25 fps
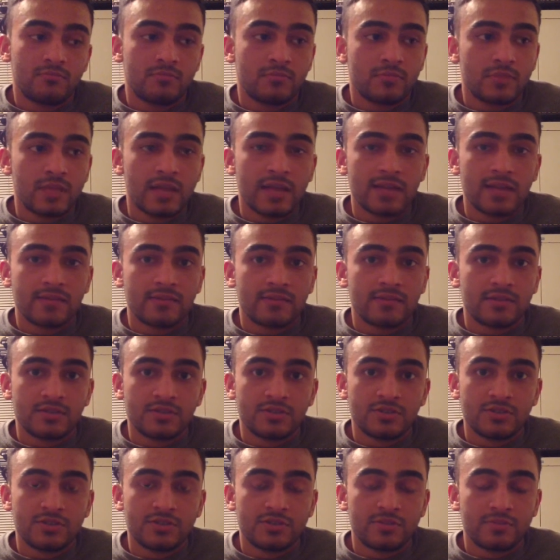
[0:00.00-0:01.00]
That
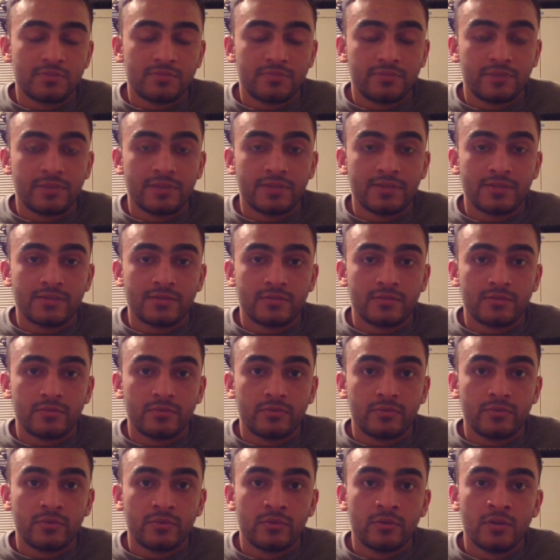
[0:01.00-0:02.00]
is just plain and
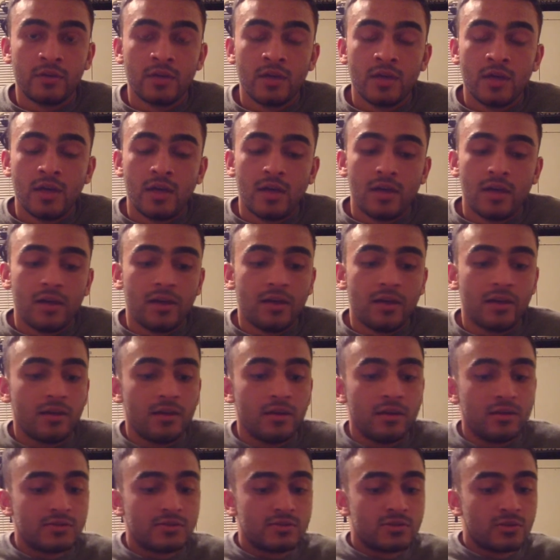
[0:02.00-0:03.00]
simple.
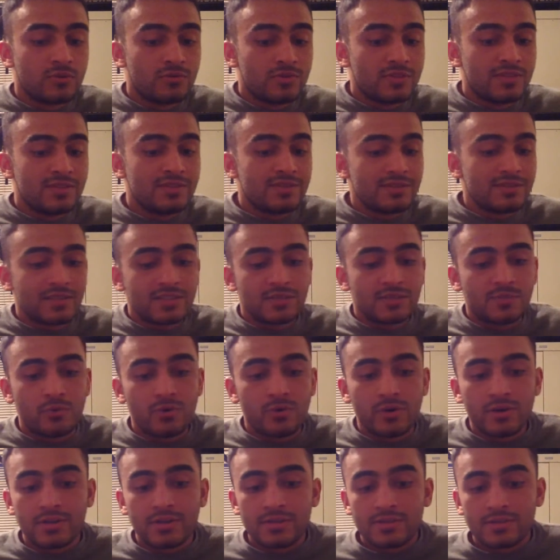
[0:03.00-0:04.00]
So these 6
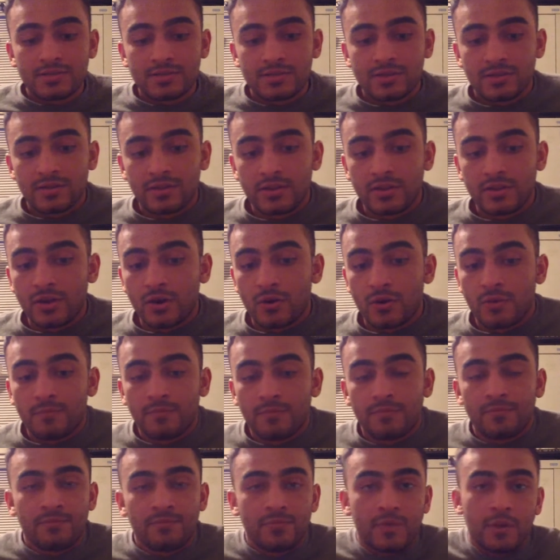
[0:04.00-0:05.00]
points,
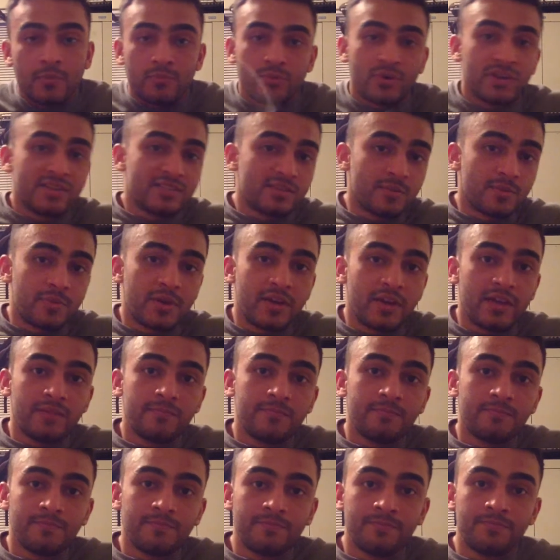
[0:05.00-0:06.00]
embrace the
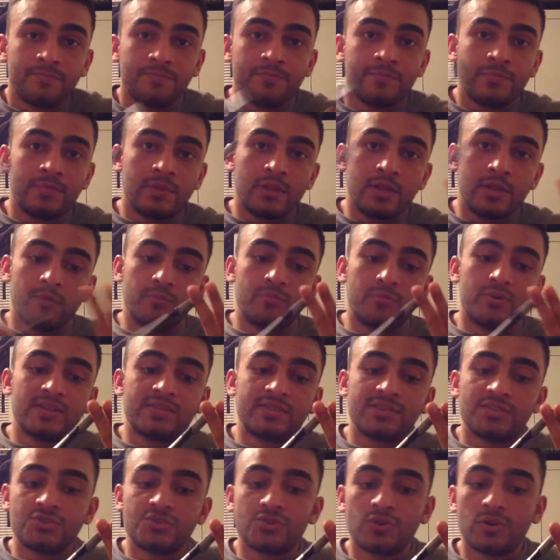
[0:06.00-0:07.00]
pain,
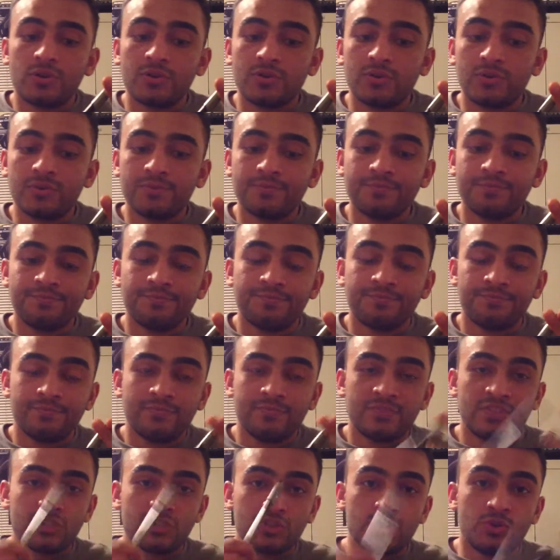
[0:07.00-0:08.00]
embrace the struggle,
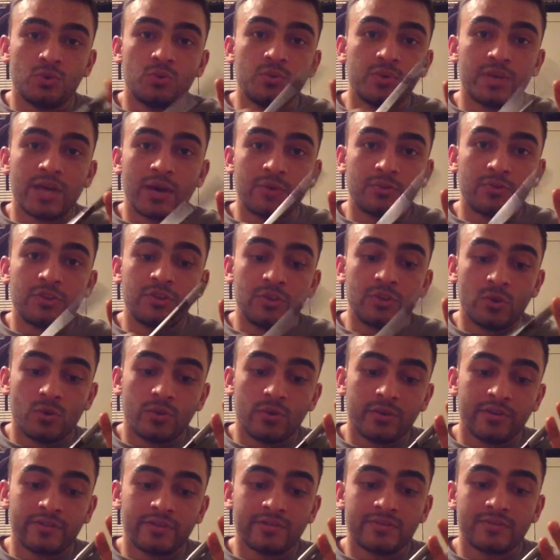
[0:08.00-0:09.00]
tune out the
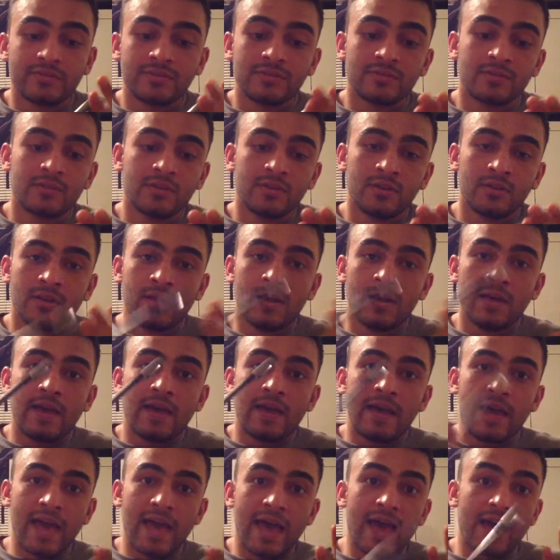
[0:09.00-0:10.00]
noise,
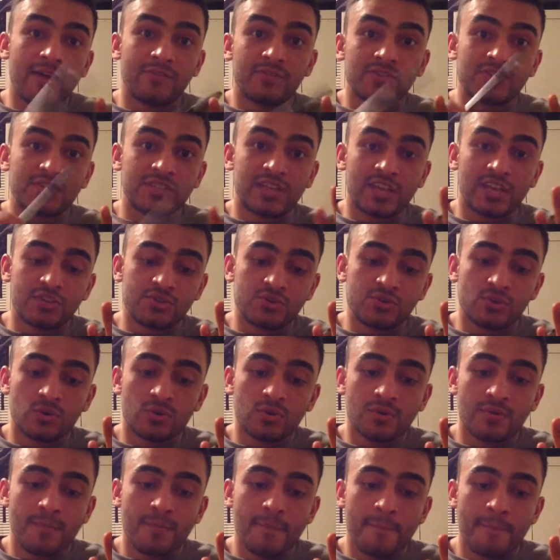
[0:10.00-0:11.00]
have a
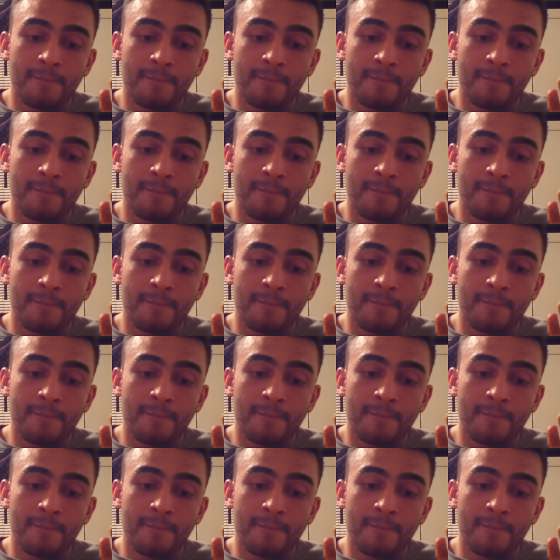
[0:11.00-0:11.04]
schedule.